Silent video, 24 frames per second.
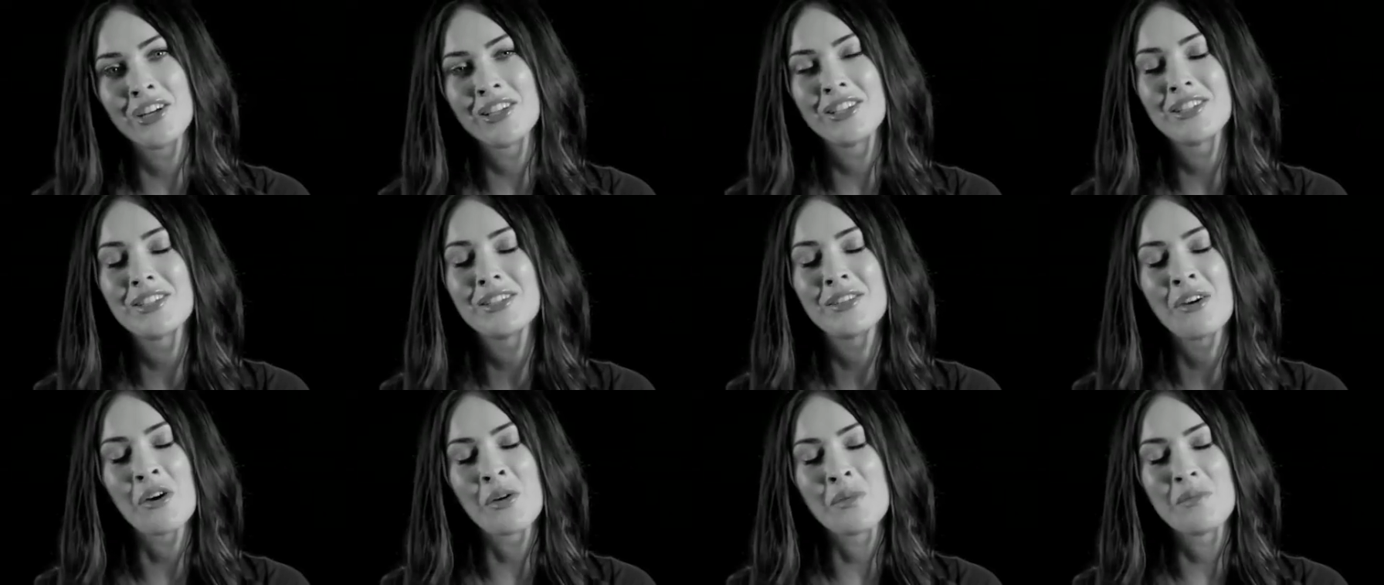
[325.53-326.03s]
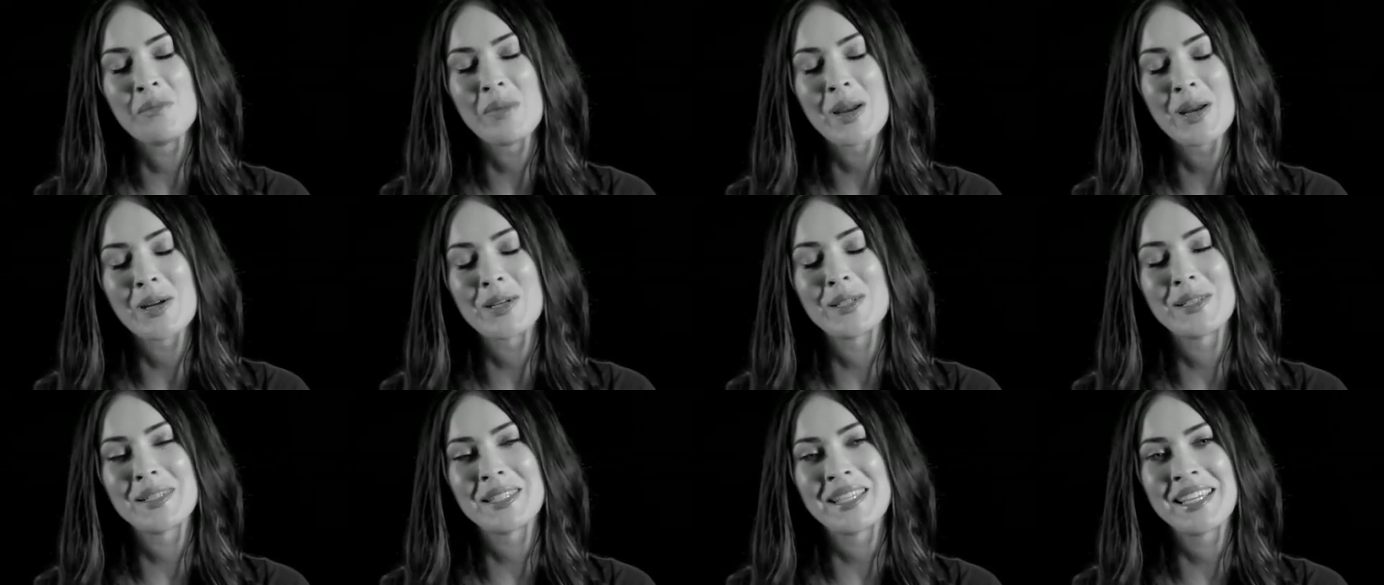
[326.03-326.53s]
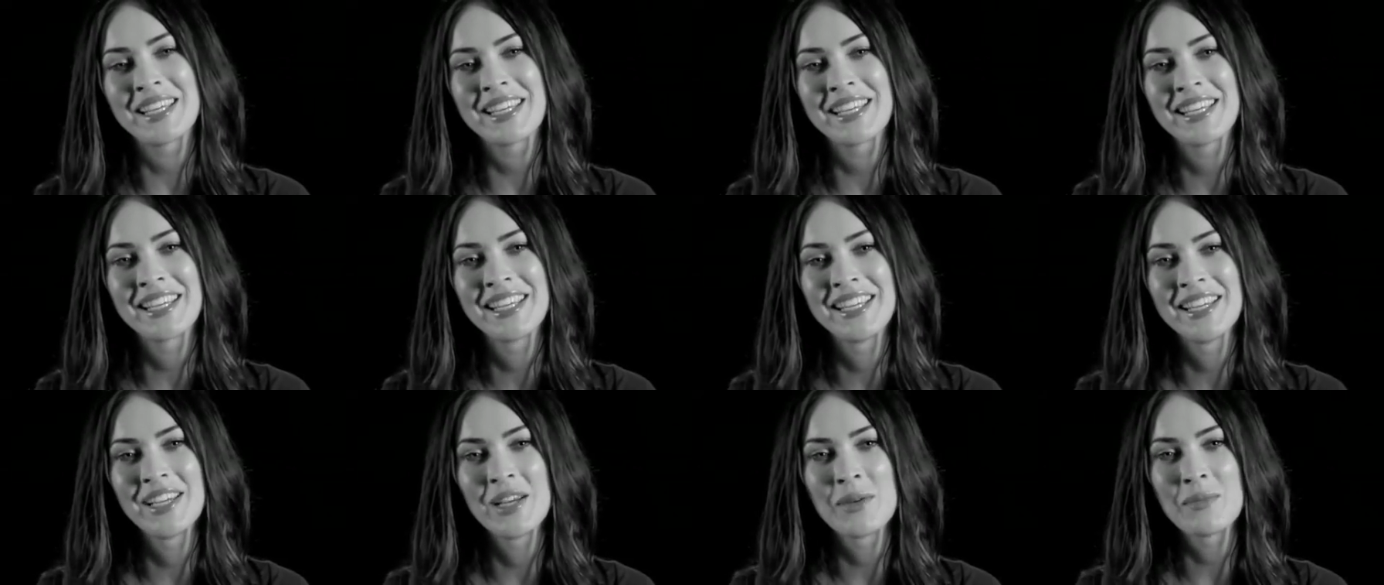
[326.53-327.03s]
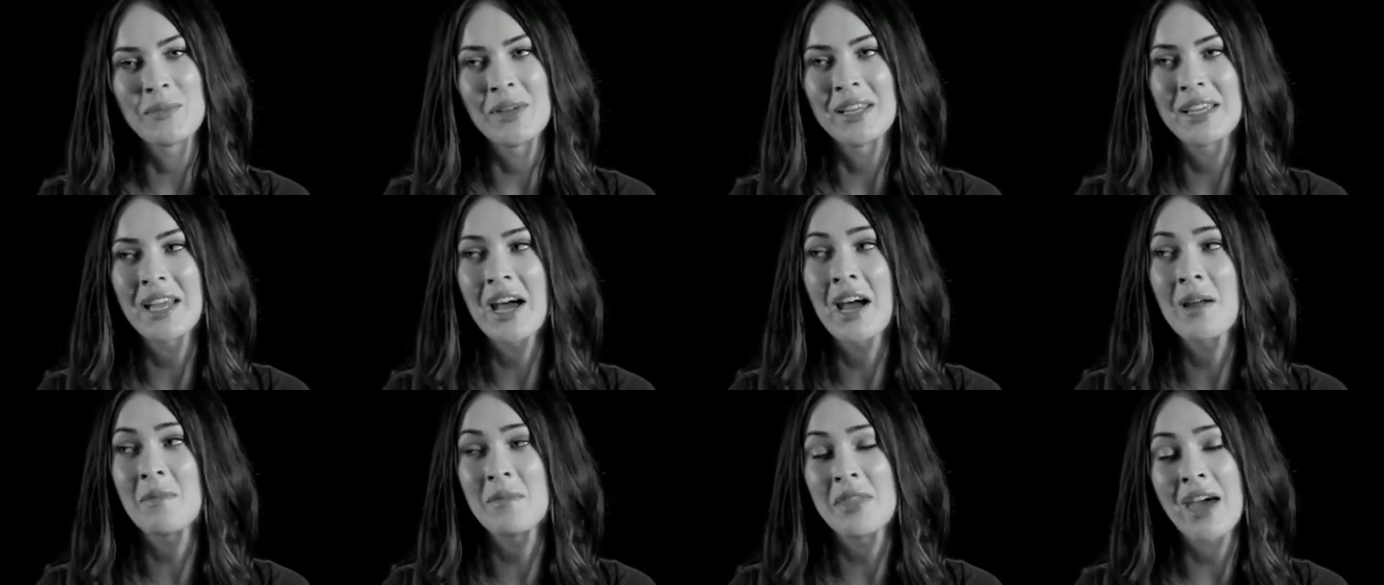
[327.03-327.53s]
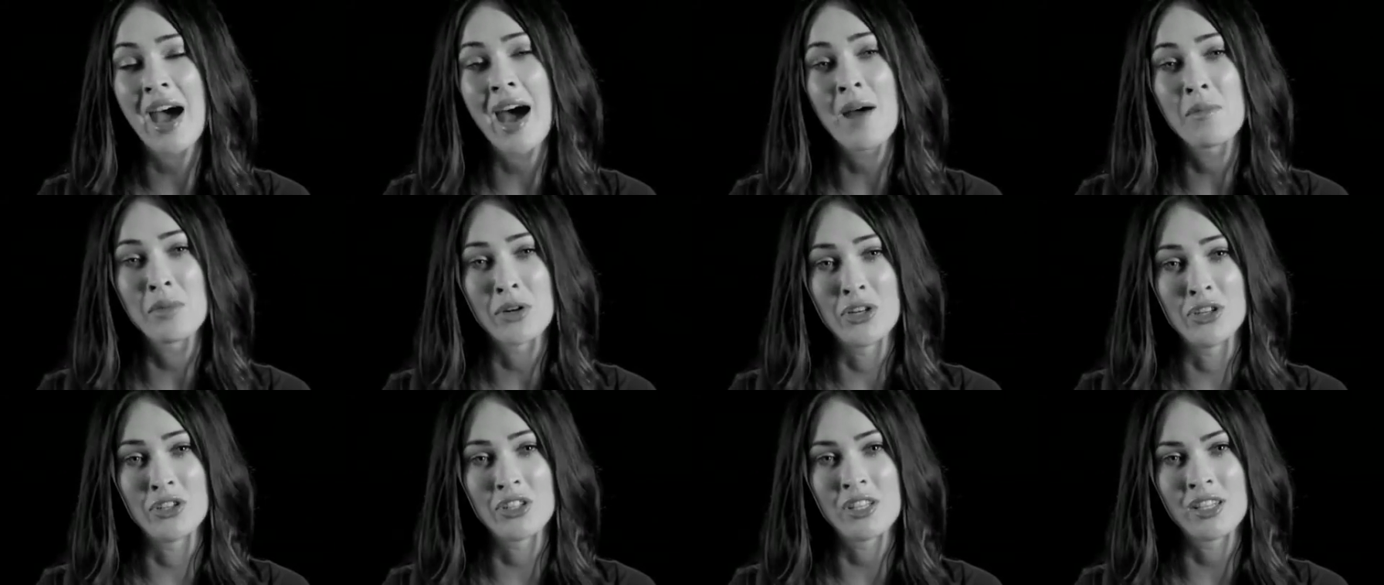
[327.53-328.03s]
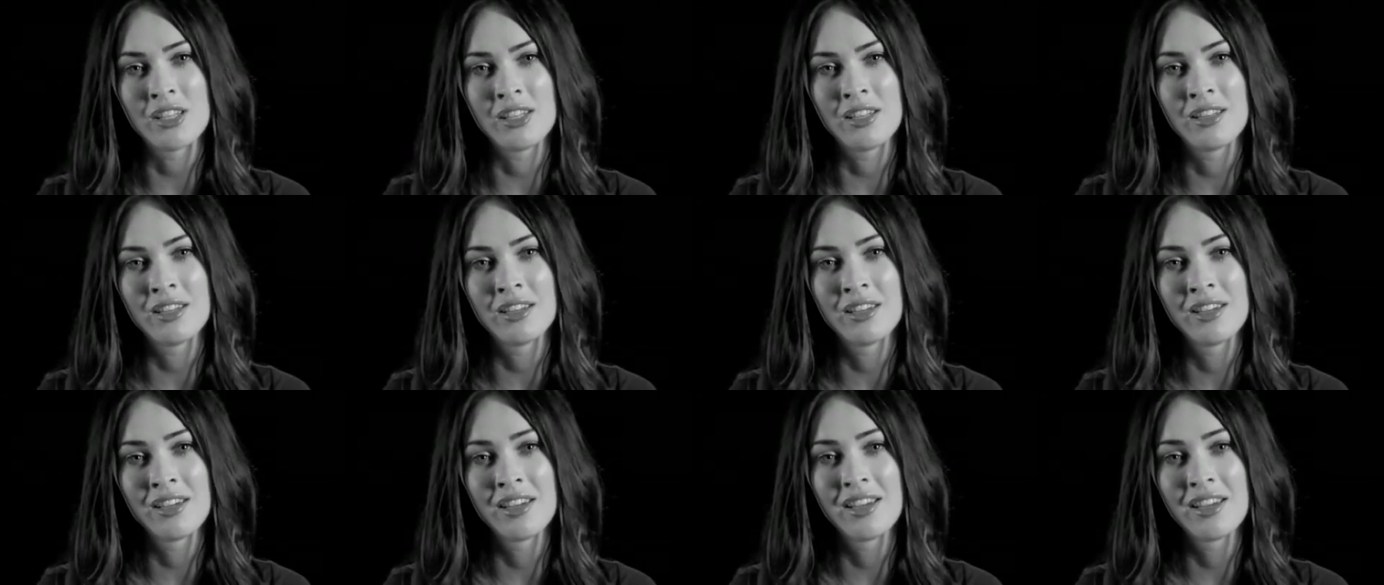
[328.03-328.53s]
It's so embarrassing. Like I'm that person.